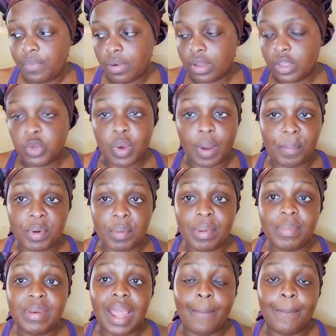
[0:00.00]
you are
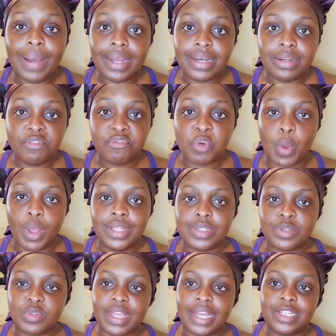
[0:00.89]
probably a bad
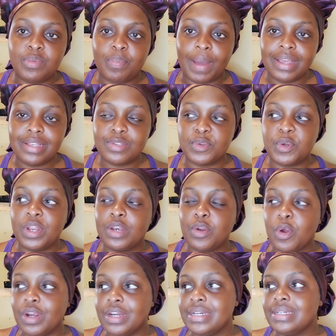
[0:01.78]
influence to that person,
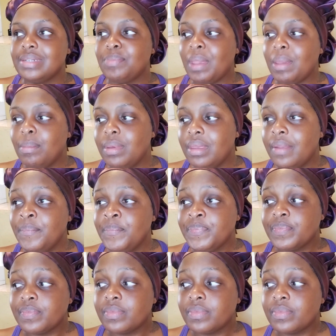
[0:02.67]
or maybe